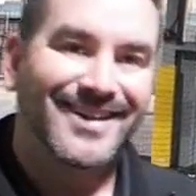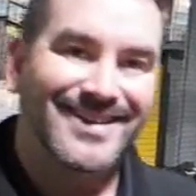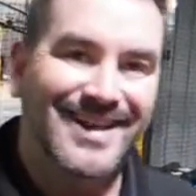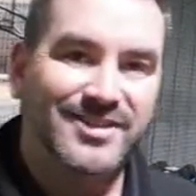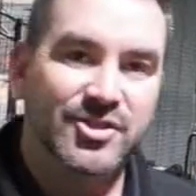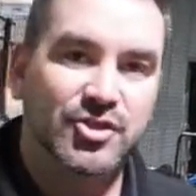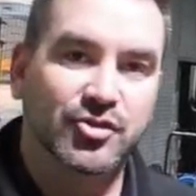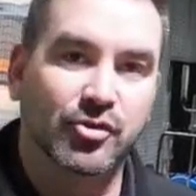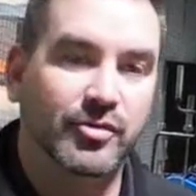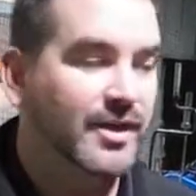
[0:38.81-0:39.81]
get to
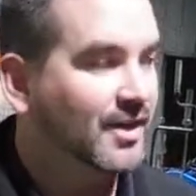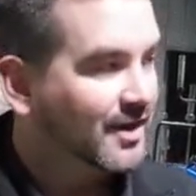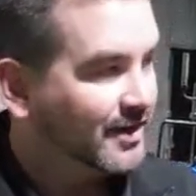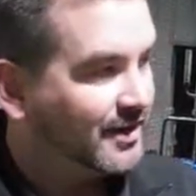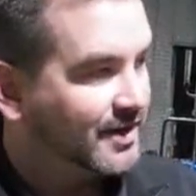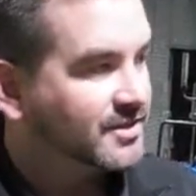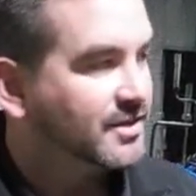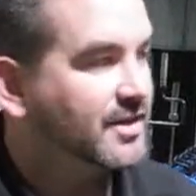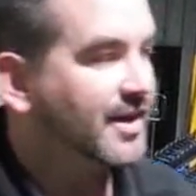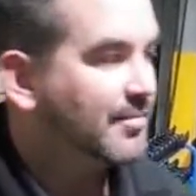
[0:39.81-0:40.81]
Sterling, get to
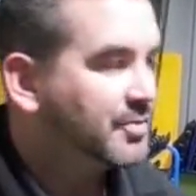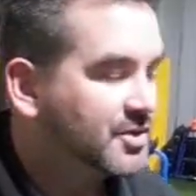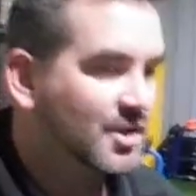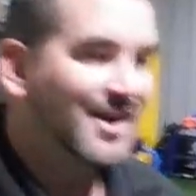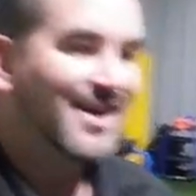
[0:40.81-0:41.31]
the campus,